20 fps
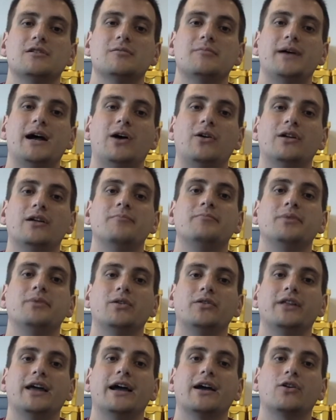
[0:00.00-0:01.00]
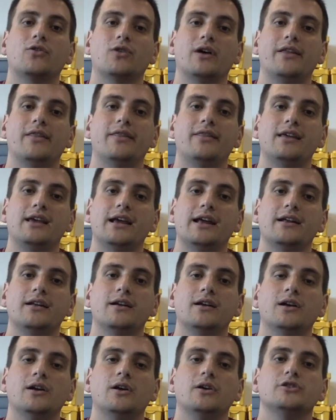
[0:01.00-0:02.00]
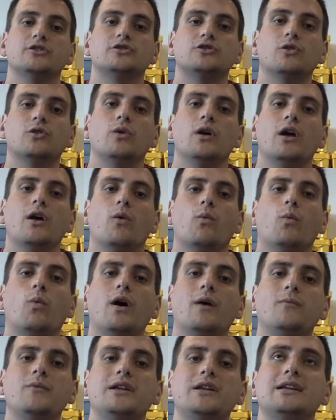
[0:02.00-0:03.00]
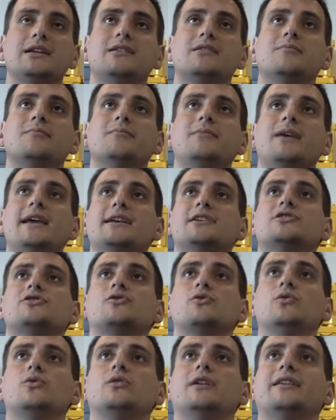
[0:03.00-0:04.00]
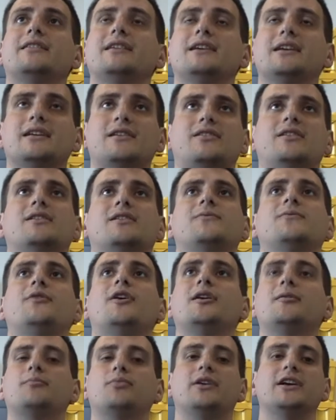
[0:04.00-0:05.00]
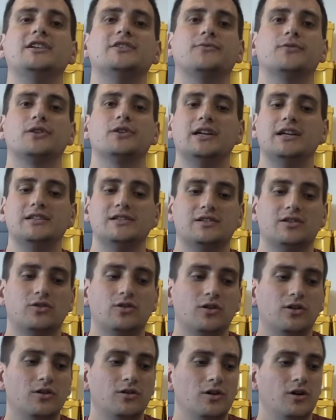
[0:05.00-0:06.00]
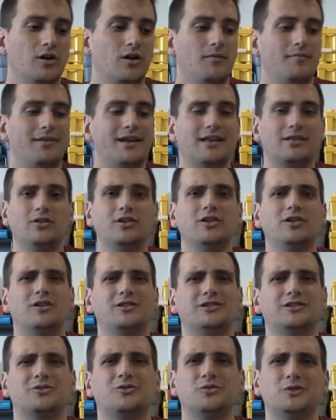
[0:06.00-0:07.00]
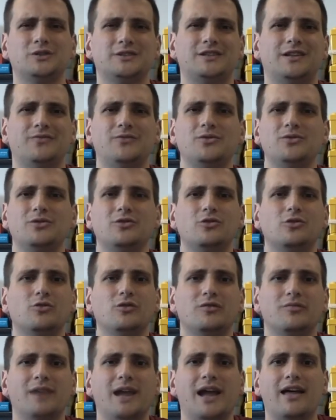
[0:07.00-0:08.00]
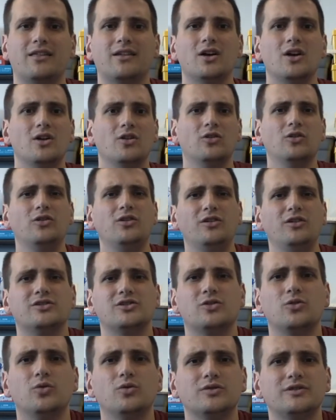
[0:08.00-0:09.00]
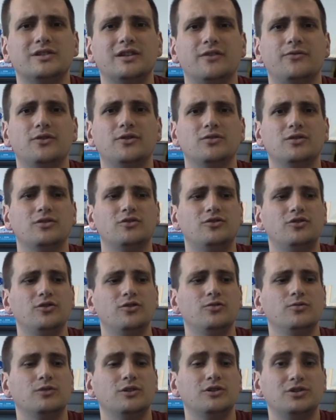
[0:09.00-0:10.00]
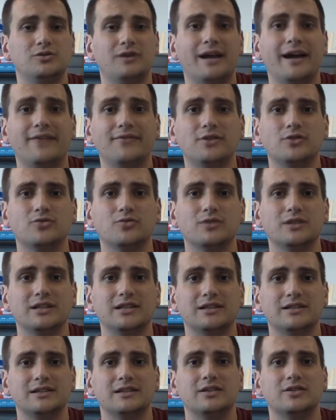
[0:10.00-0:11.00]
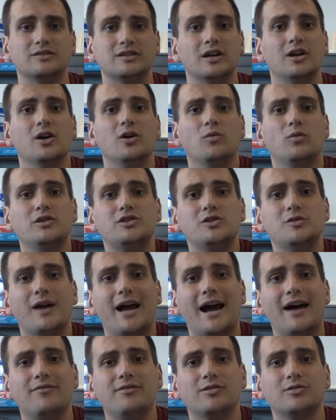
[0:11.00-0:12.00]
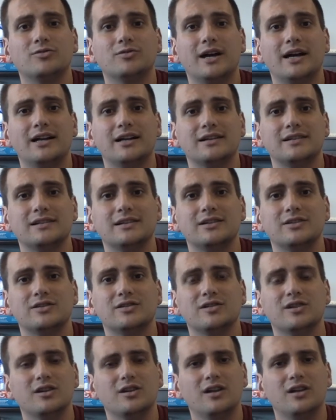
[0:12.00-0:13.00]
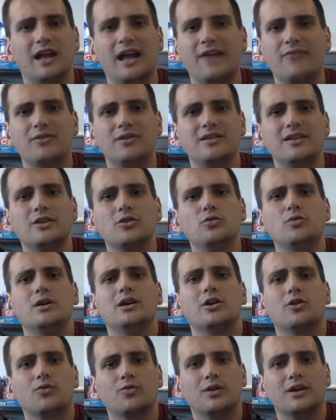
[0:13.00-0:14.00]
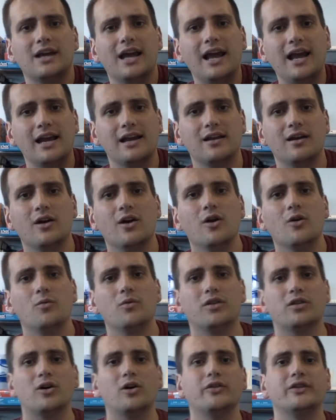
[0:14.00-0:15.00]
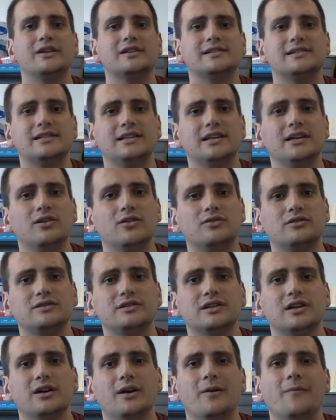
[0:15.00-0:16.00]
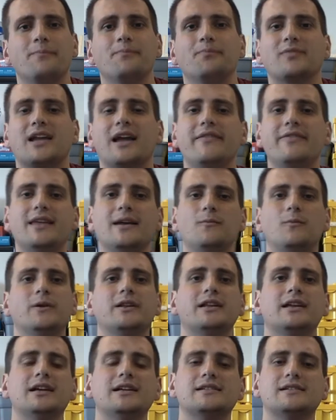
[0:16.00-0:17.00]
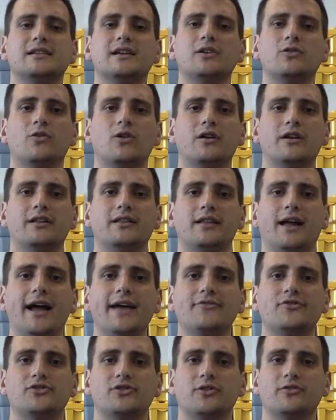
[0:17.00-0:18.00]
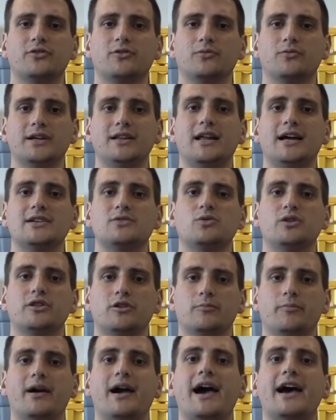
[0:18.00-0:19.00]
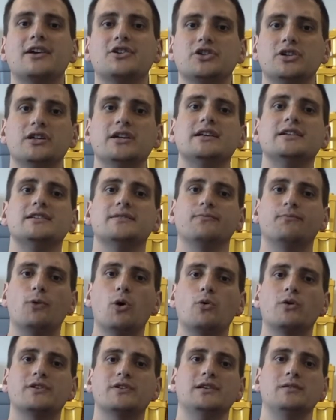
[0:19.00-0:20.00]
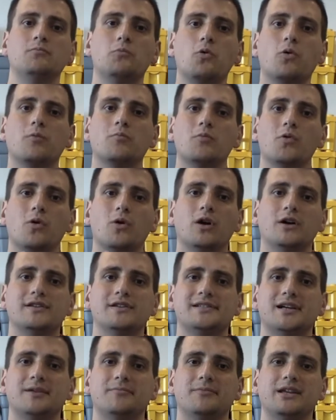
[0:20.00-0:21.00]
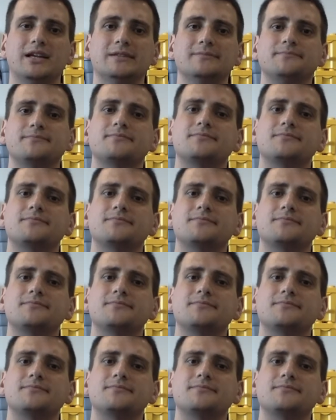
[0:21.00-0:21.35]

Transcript: about and build that grit then. So what we need to make school, I think, is this fun place for kids to learn, man, look at all this cool stuff you can do with math. Look at all this cool stuff you can do once you have those reading skills, once you have those writing skills. Look at everything you can create with all these skills. And then when kids later on in life start to realize what their passion is and focusing more and more on something,